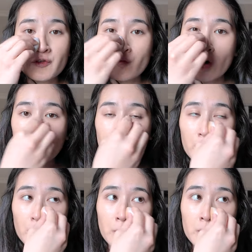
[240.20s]
to fight
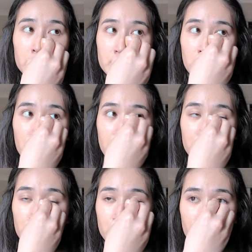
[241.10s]
all the
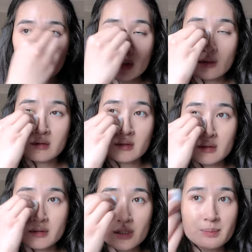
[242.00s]
time when we were
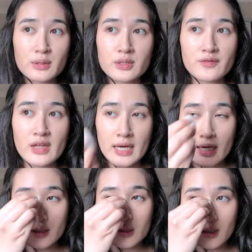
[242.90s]
younger just because of the
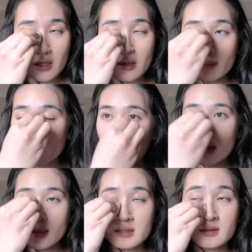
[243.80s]
age gap.
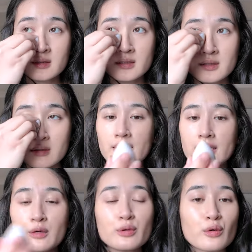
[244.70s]
And like
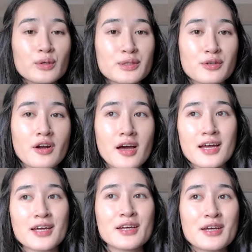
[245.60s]
he would always
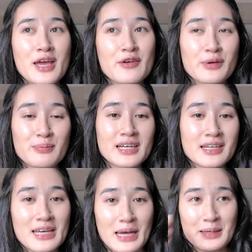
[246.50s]
cry if we
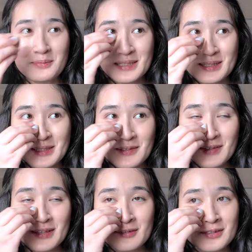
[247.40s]
played games and stuff
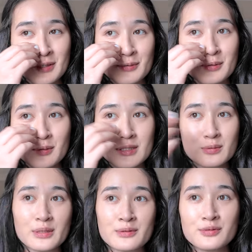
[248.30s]
like that because I would always
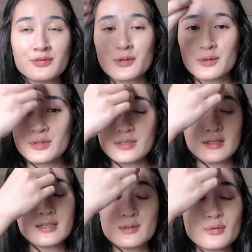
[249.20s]
win, of course.
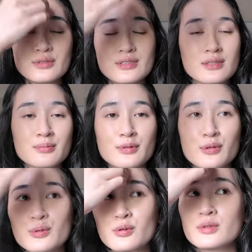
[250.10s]
Like as the older sibling,
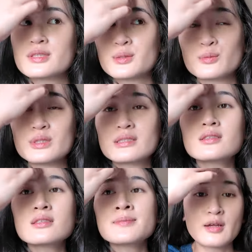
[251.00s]
you would always
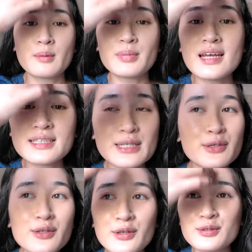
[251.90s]
win. But as he
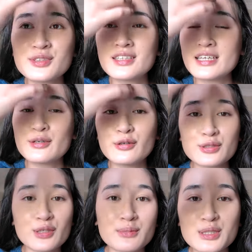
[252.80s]
got older, he got
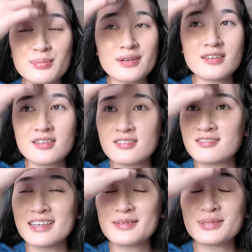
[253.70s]
so much better
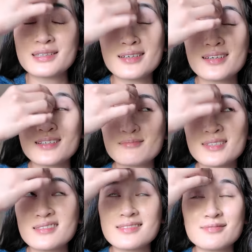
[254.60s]
at playing
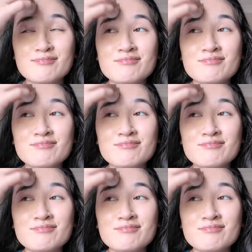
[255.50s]
games. And